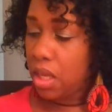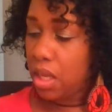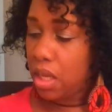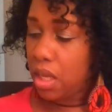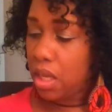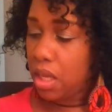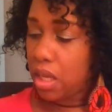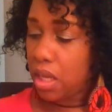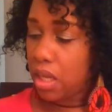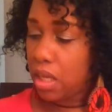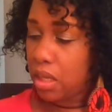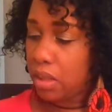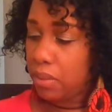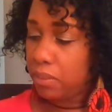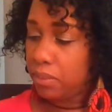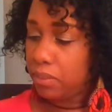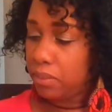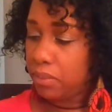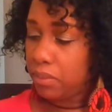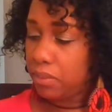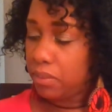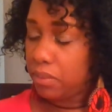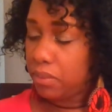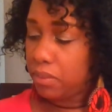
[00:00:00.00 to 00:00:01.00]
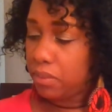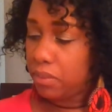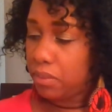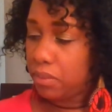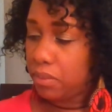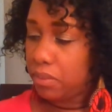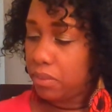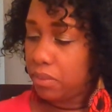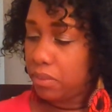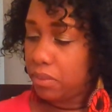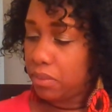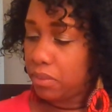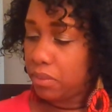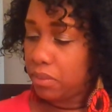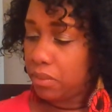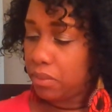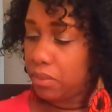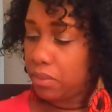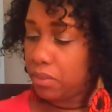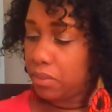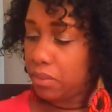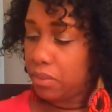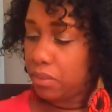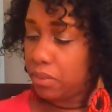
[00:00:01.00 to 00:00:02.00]
And
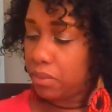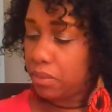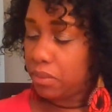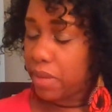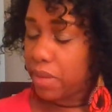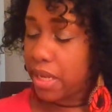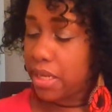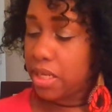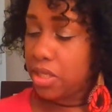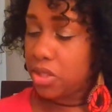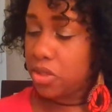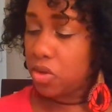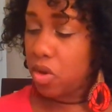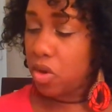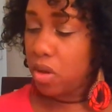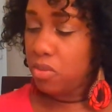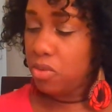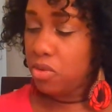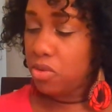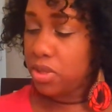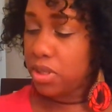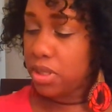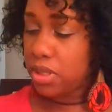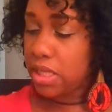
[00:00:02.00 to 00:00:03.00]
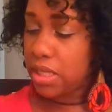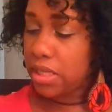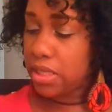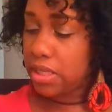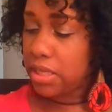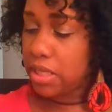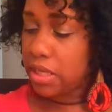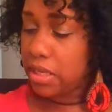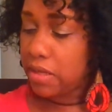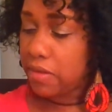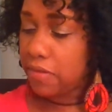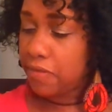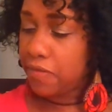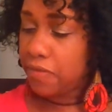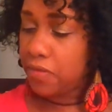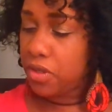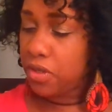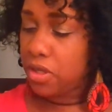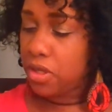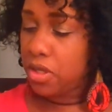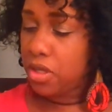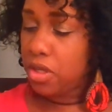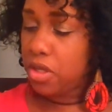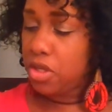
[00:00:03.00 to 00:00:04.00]
it's almost as if
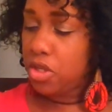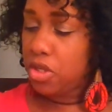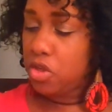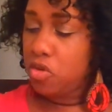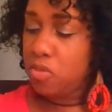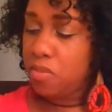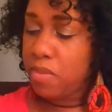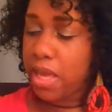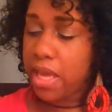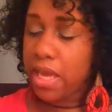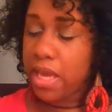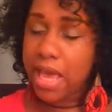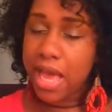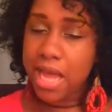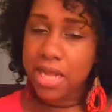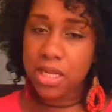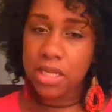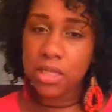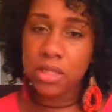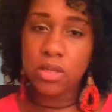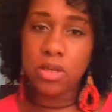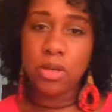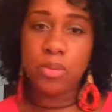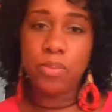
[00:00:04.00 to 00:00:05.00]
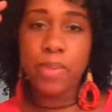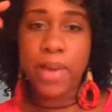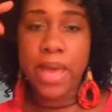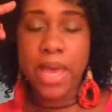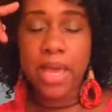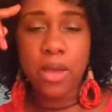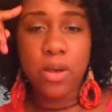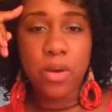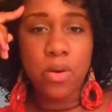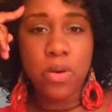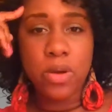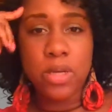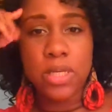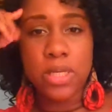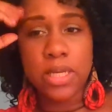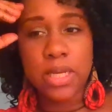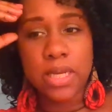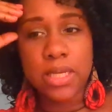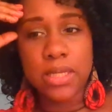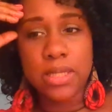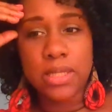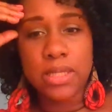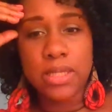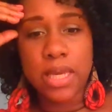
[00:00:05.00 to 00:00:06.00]
you may kind of look back on it
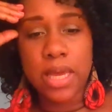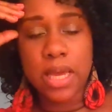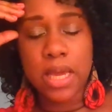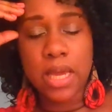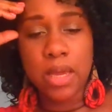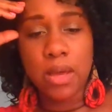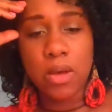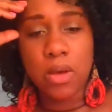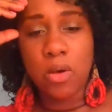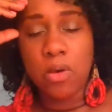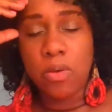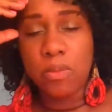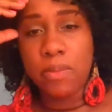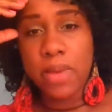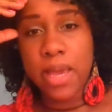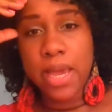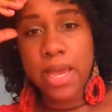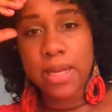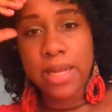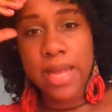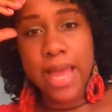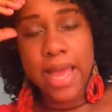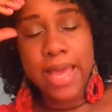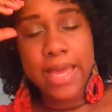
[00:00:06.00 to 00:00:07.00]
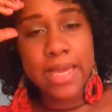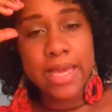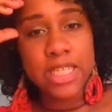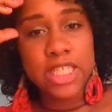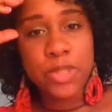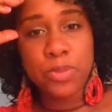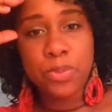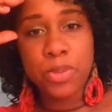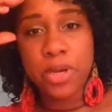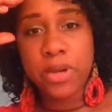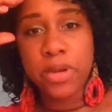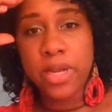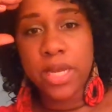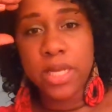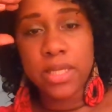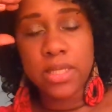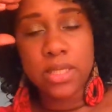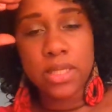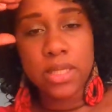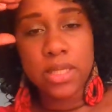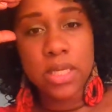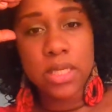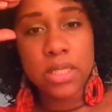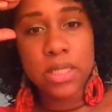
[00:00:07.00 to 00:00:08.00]
and say, oh man, I
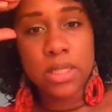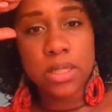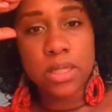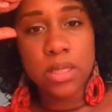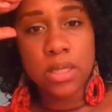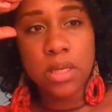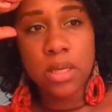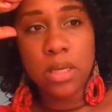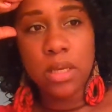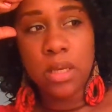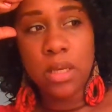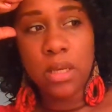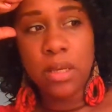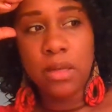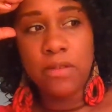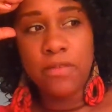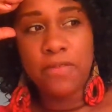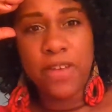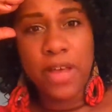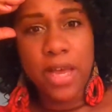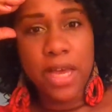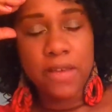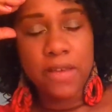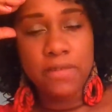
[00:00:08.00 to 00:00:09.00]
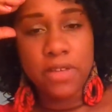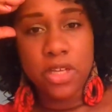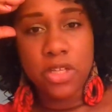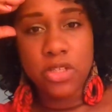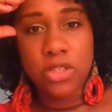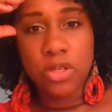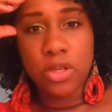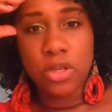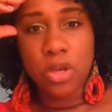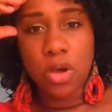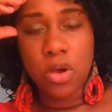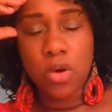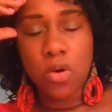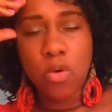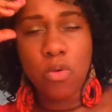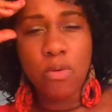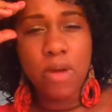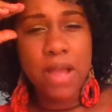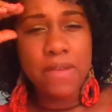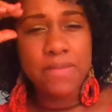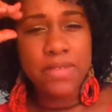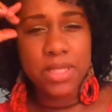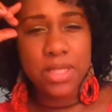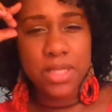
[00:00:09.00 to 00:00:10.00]
experienced this 5 years ago, or
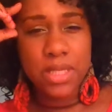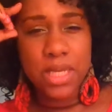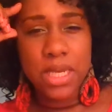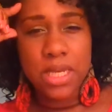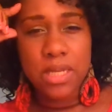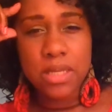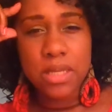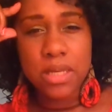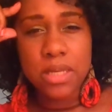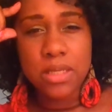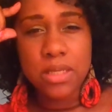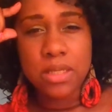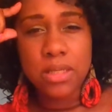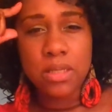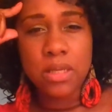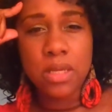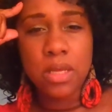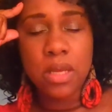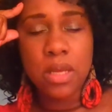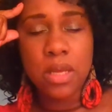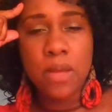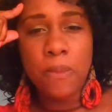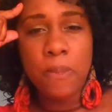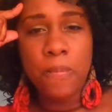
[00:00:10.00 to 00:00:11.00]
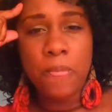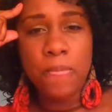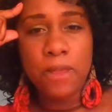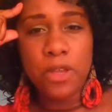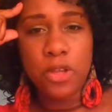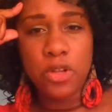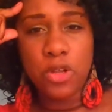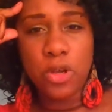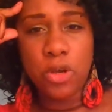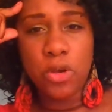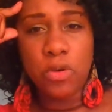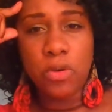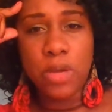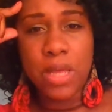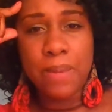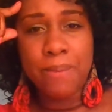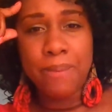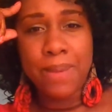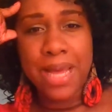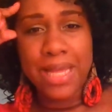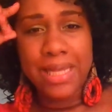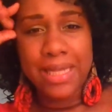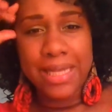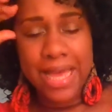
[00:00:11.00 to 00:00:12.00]
I've seen this, in
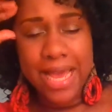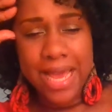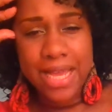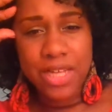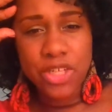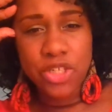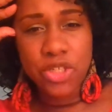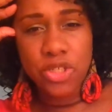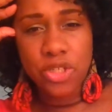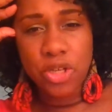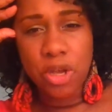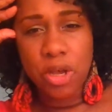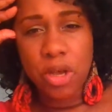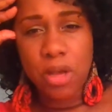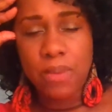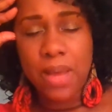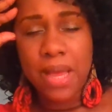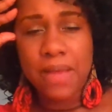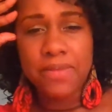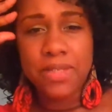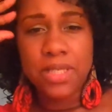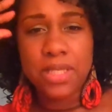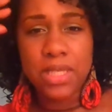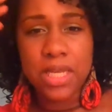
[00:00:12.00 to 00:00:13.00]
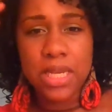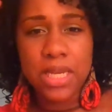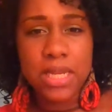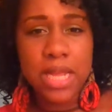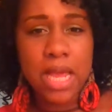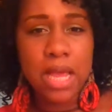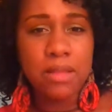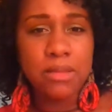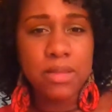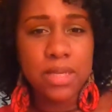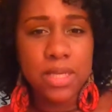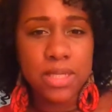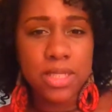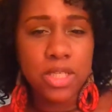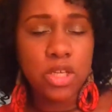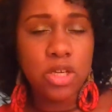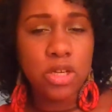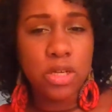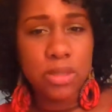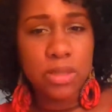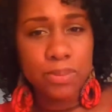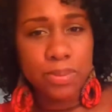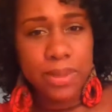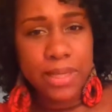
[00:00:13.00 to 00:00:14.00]
my last job. I've seen how this
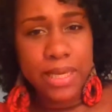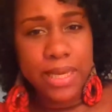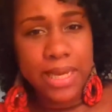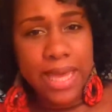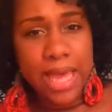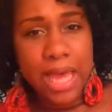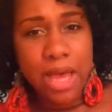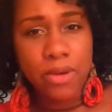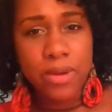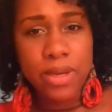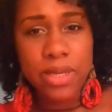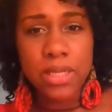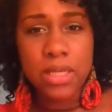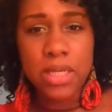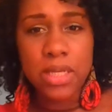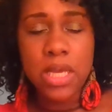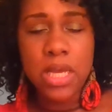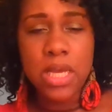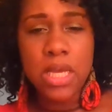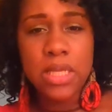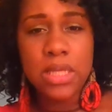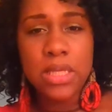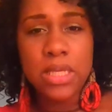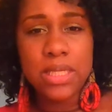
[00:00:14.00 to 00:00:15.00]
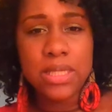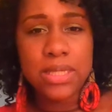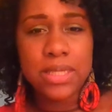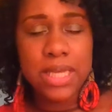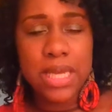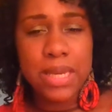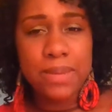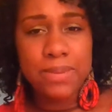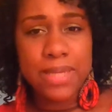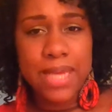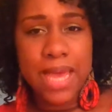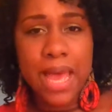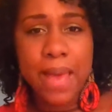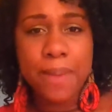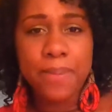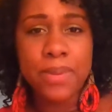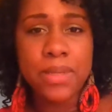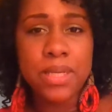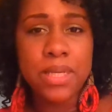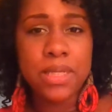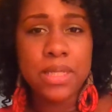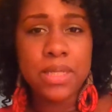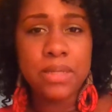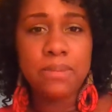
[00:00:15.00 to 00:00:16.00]
could play out, and this keeps
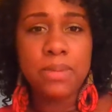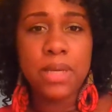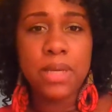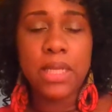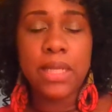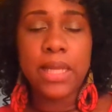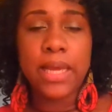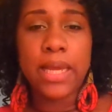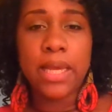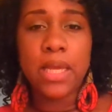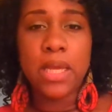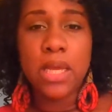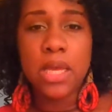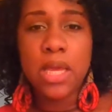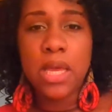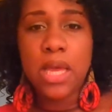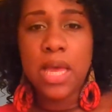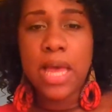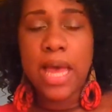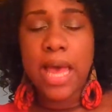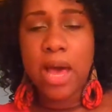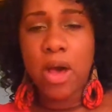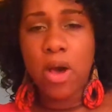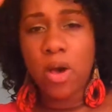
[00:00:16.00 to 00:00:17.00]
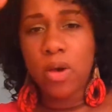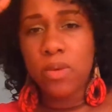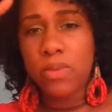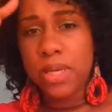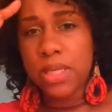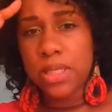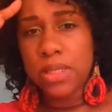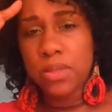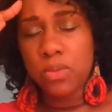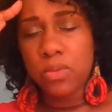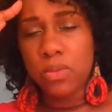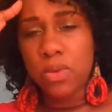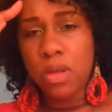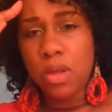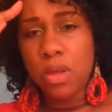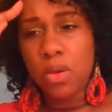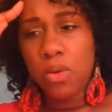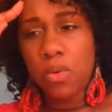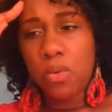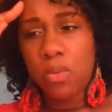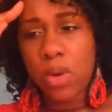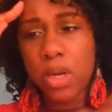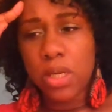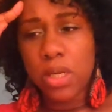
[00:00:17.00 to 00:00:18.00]
happening to me. Like, I always
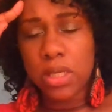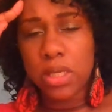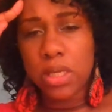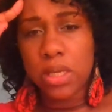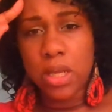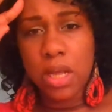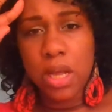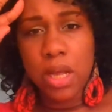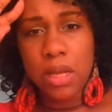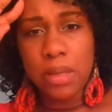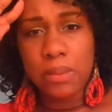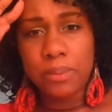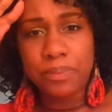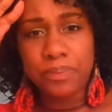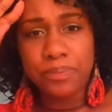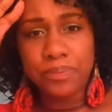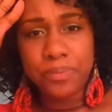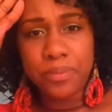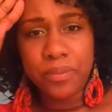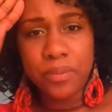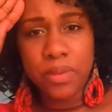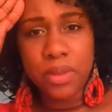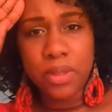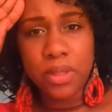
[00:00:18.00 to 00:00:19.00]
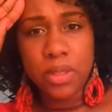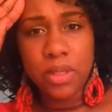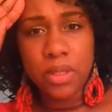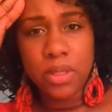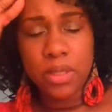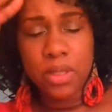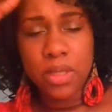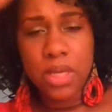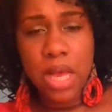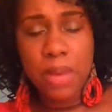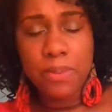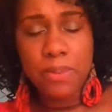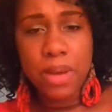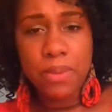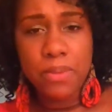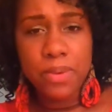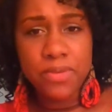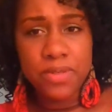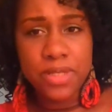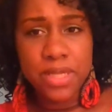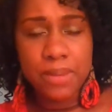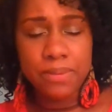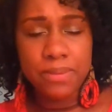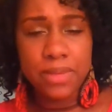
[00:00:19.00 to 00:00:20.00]
want to come up
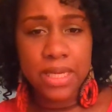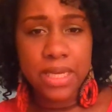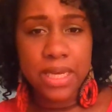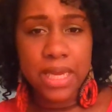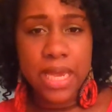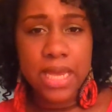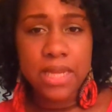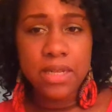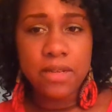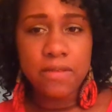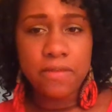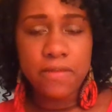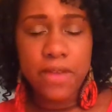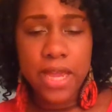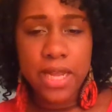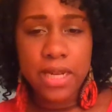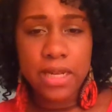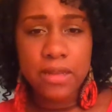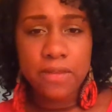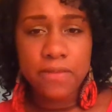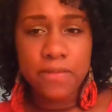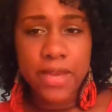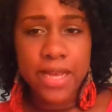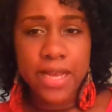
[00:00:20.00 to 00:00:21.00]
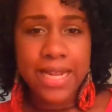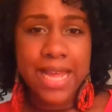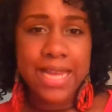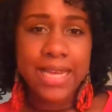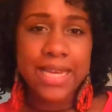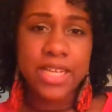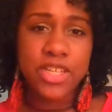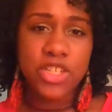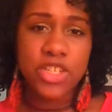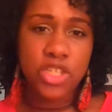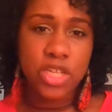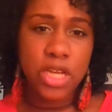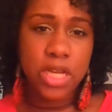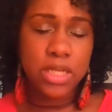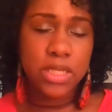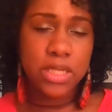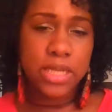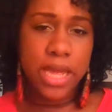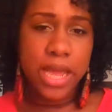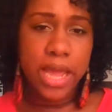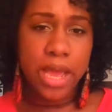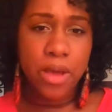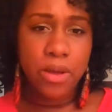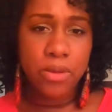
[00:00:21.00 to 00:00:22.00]
with something innovative, and I get shut
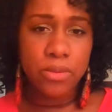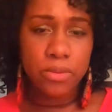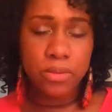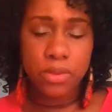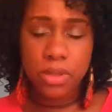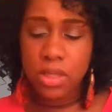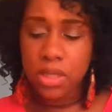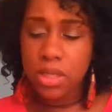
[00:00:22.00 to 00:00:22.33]
down.